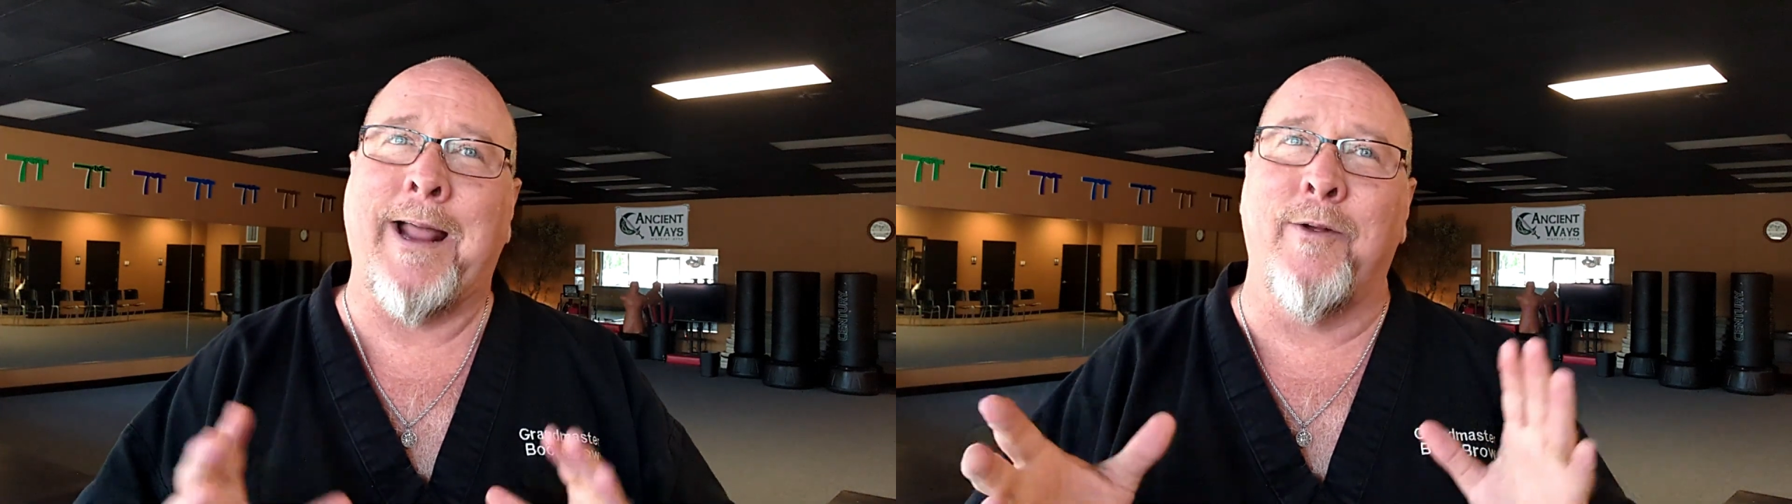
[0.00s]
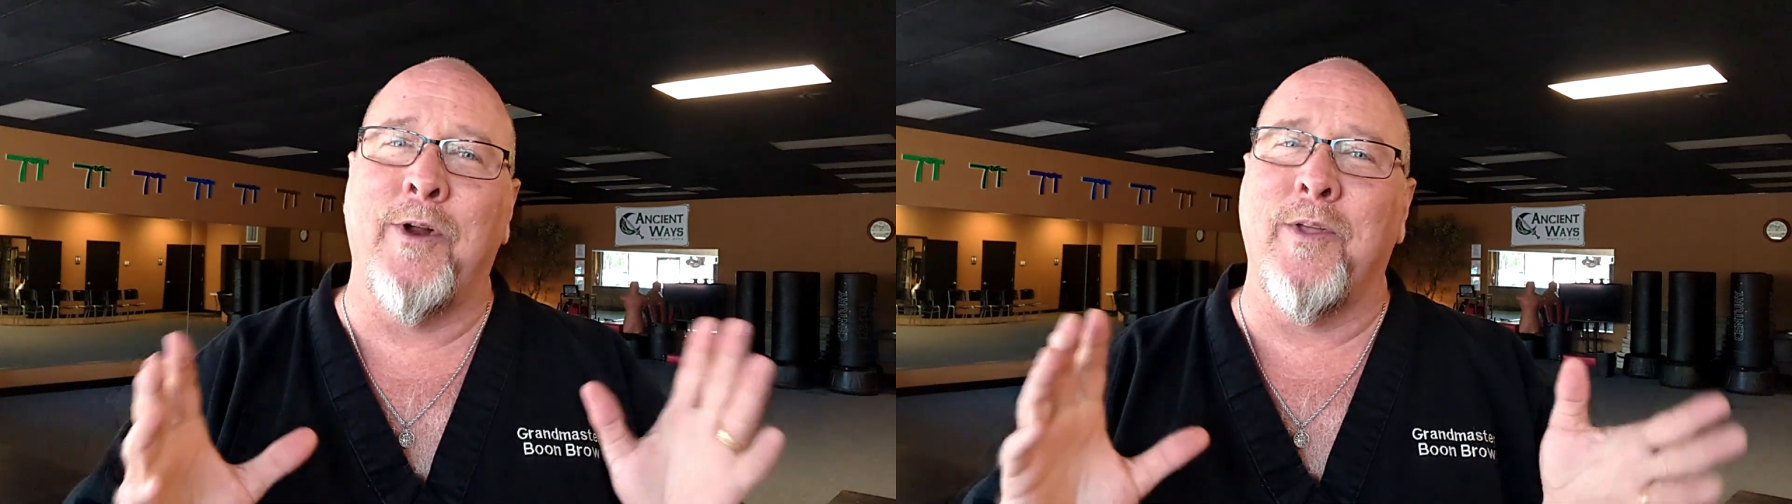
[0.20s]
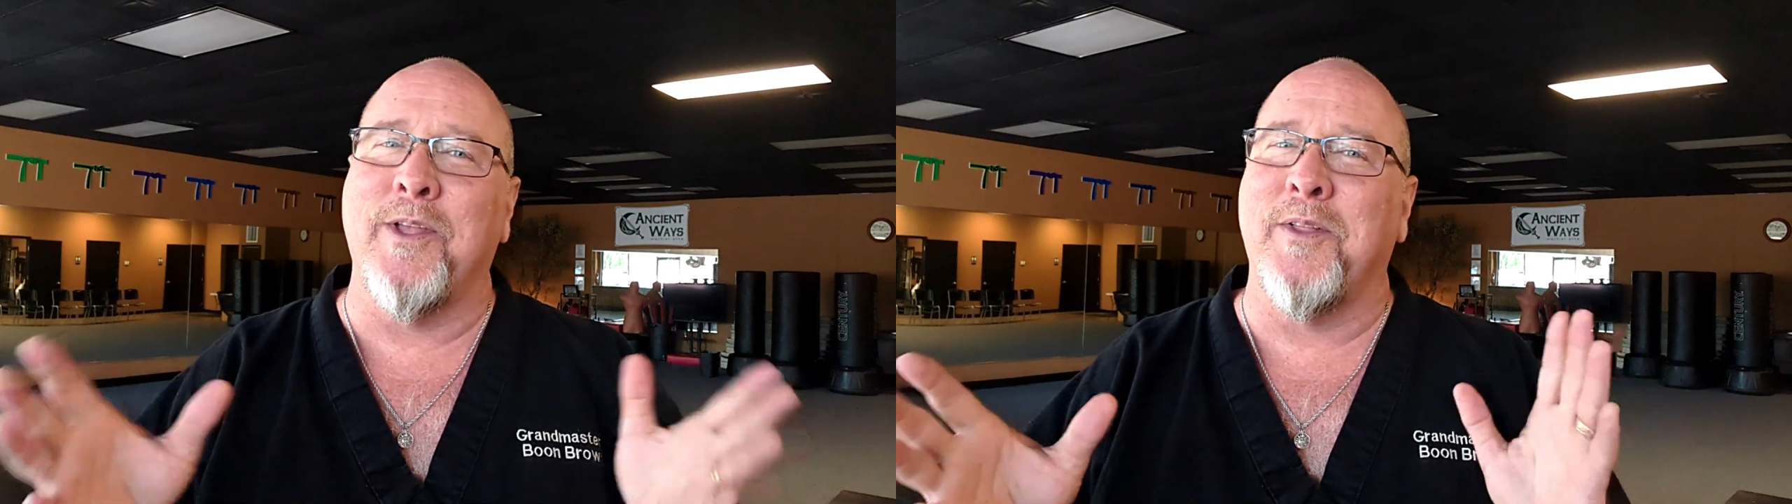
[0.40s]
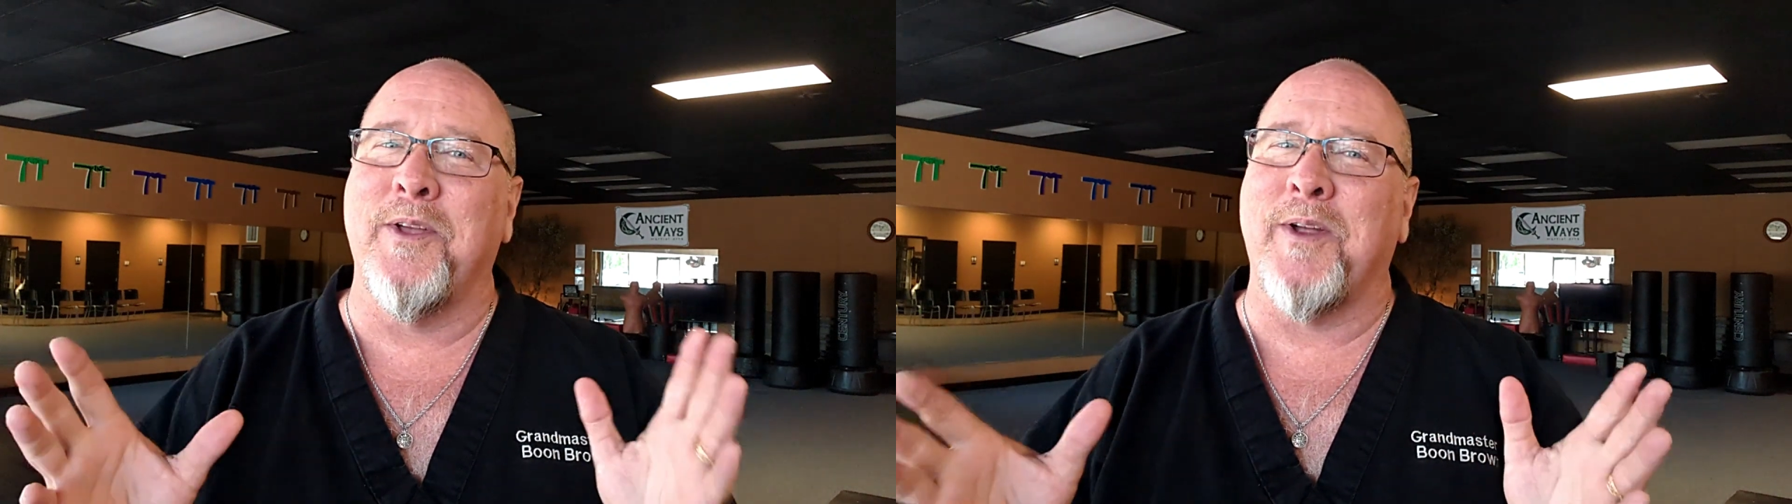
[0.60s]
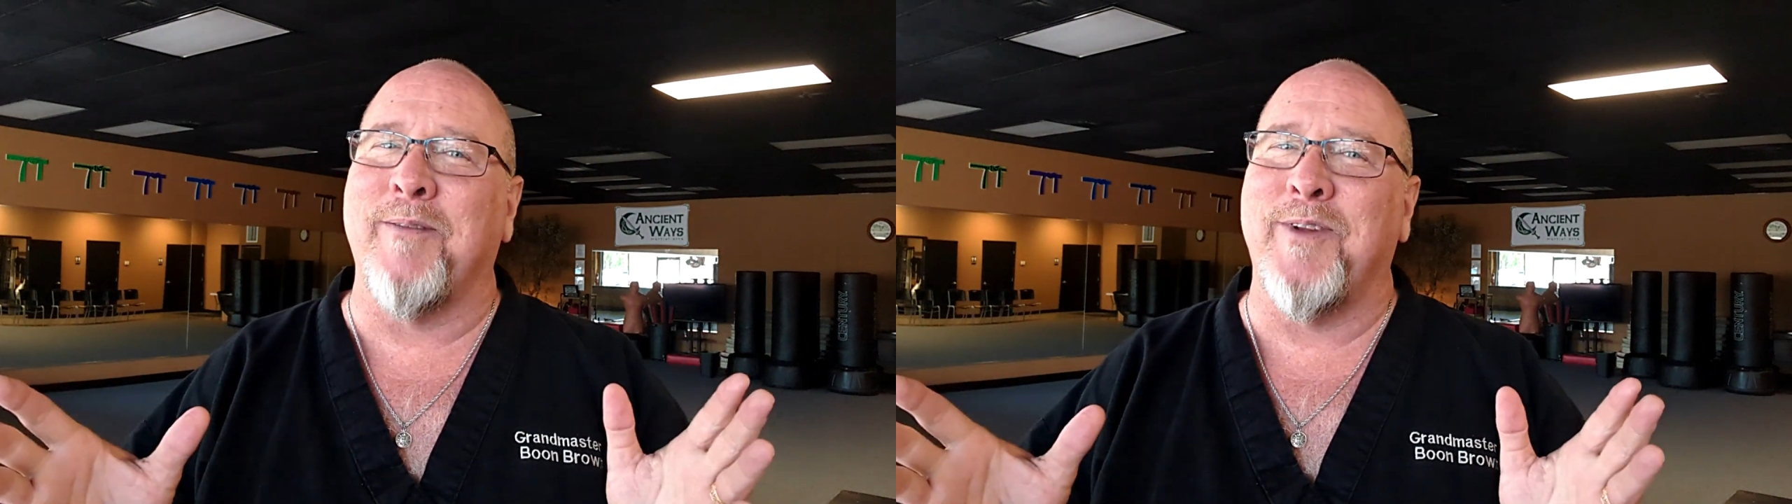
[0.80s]
I don't know if
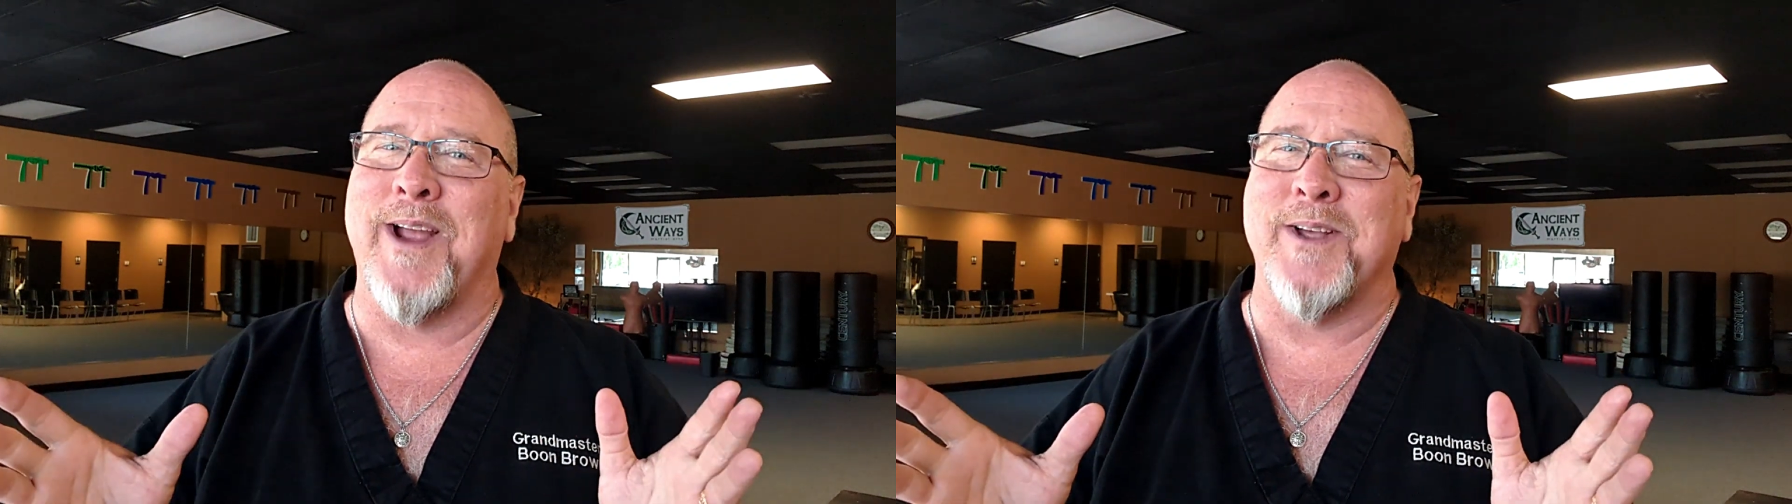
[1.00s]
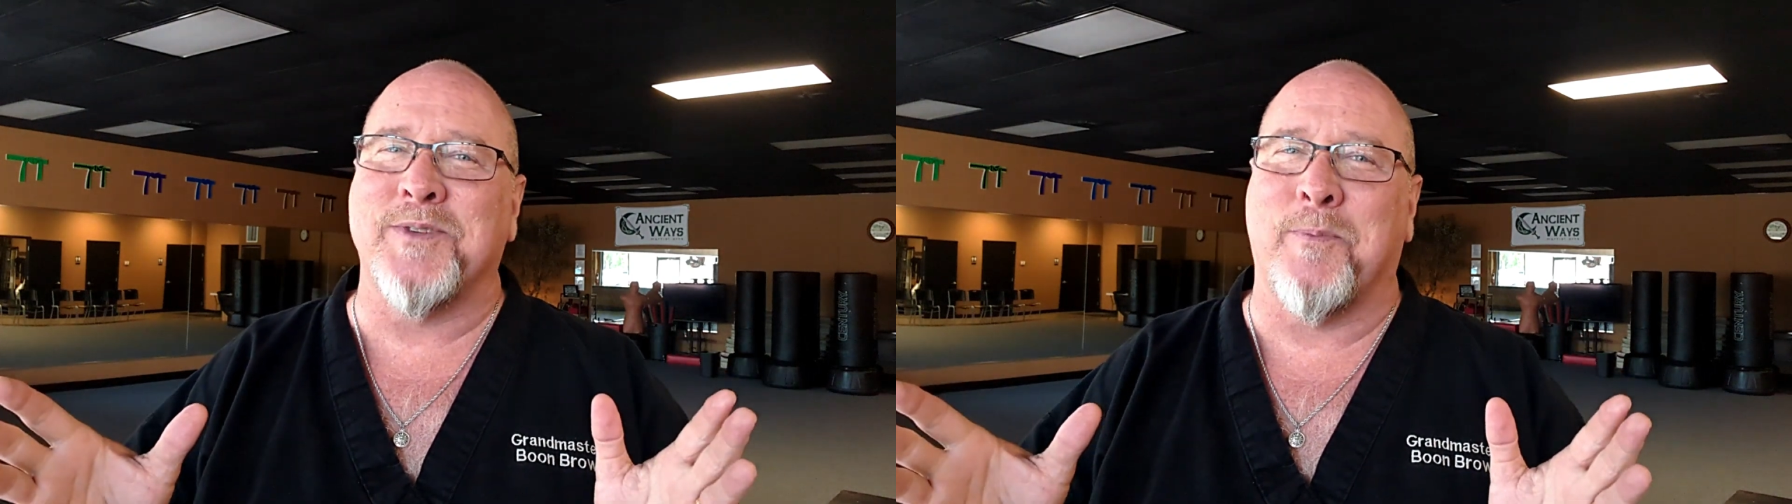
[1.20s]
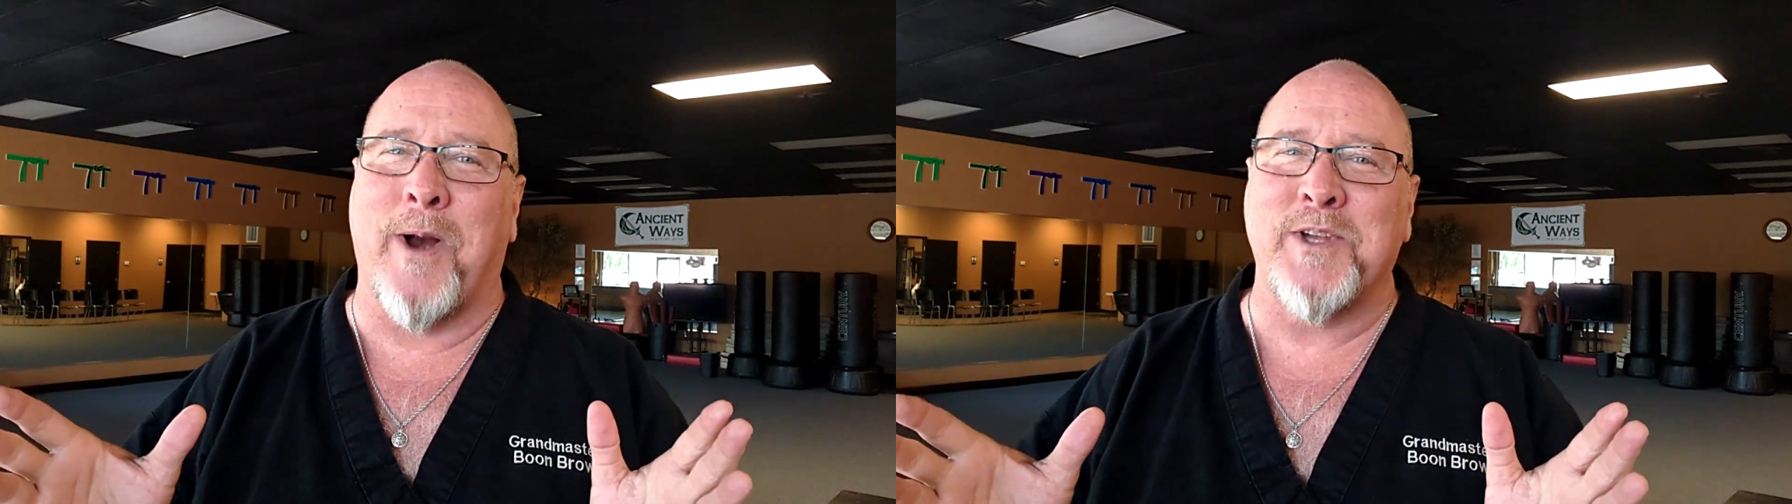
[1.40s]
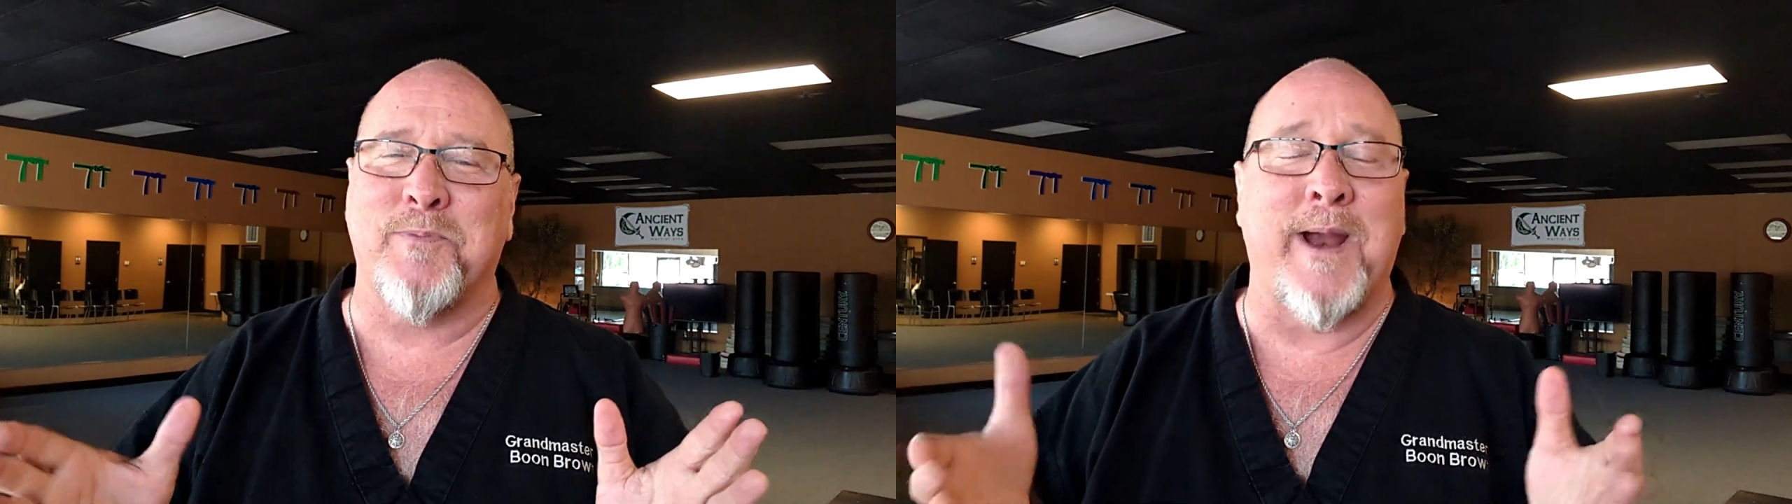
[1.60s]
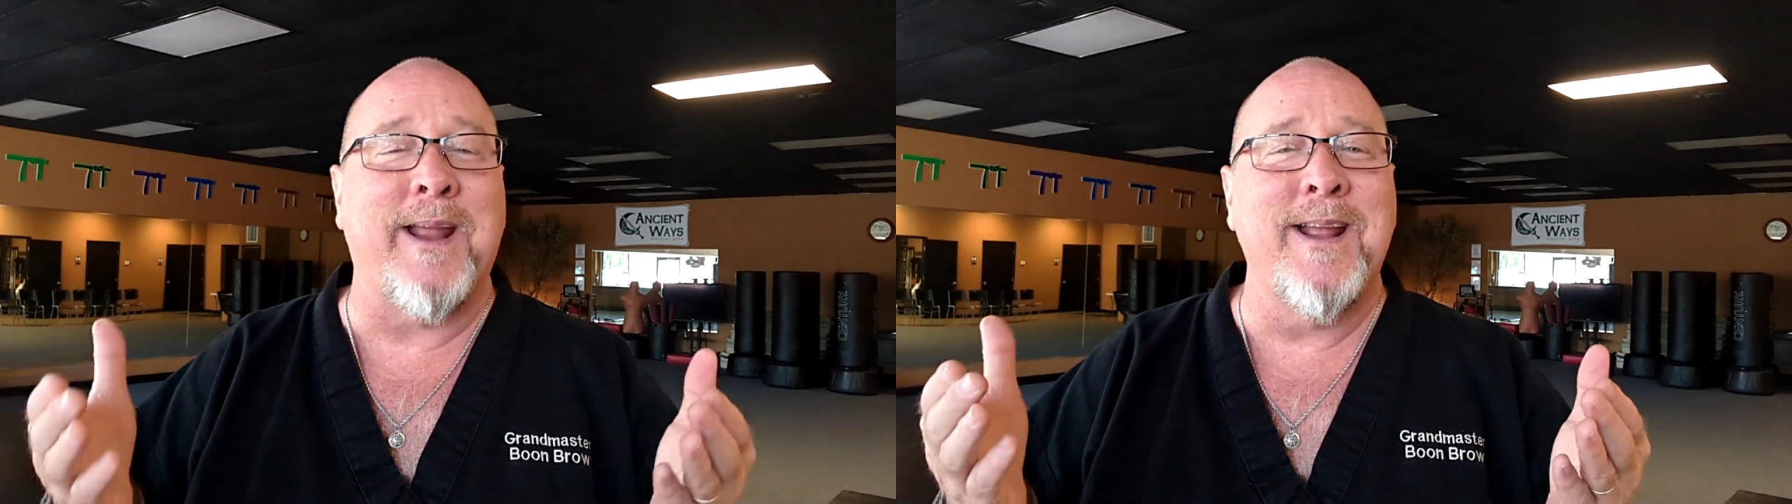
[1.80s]
they'll give you guys a price
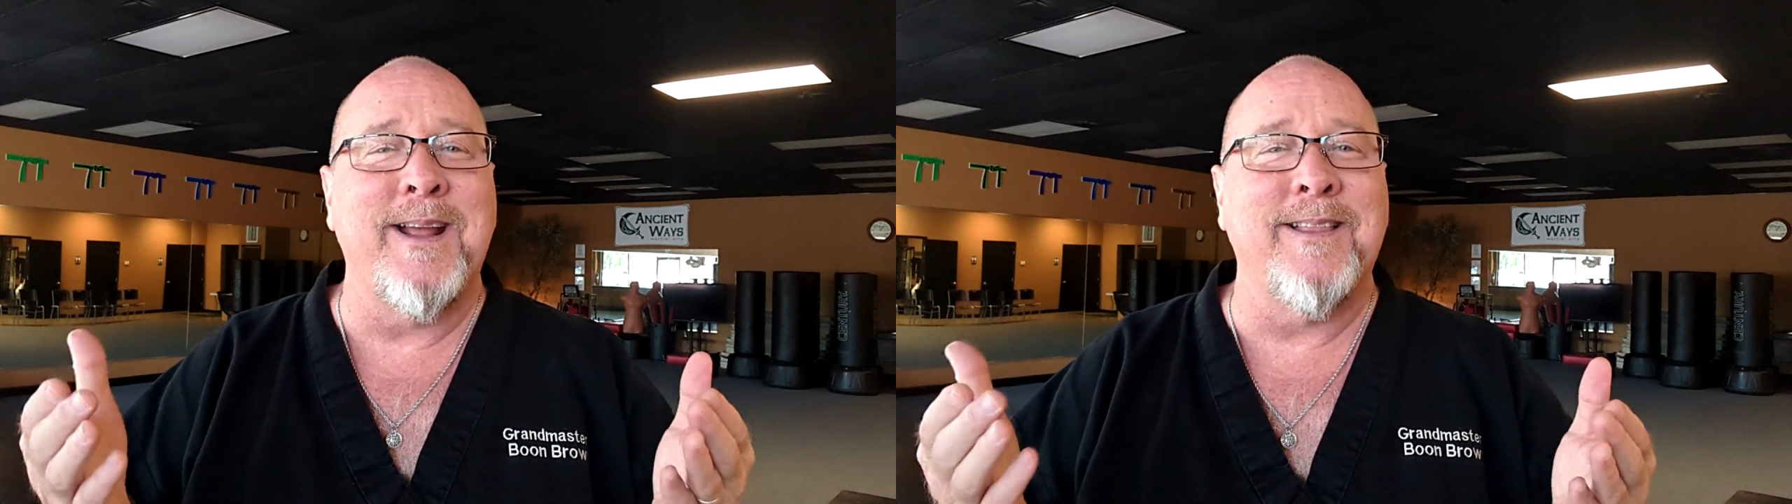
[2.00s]
break.